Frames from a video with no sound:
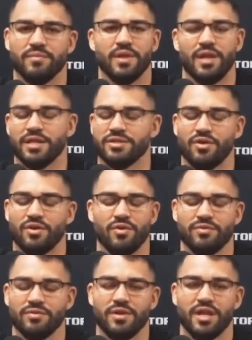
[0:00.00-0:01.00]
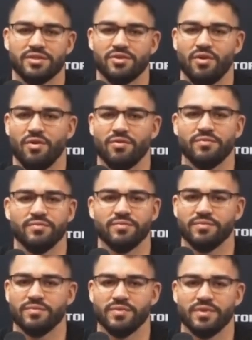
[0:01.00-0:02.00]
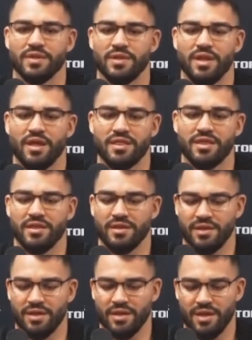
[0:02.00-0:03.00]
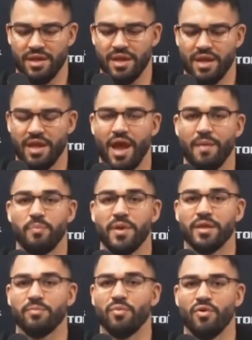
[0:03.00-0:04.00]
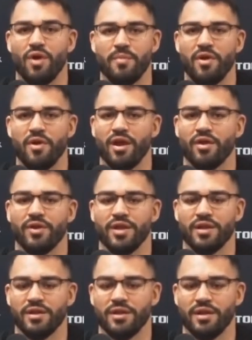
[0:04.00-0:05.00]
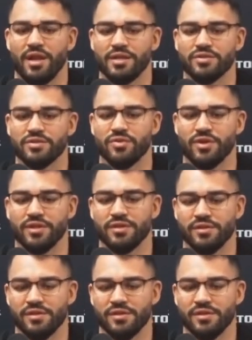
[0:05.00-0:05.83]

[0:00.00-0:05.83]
Let's go, Let's go. Nothing. I'm Pitbull. I'm hungry. Let's do it.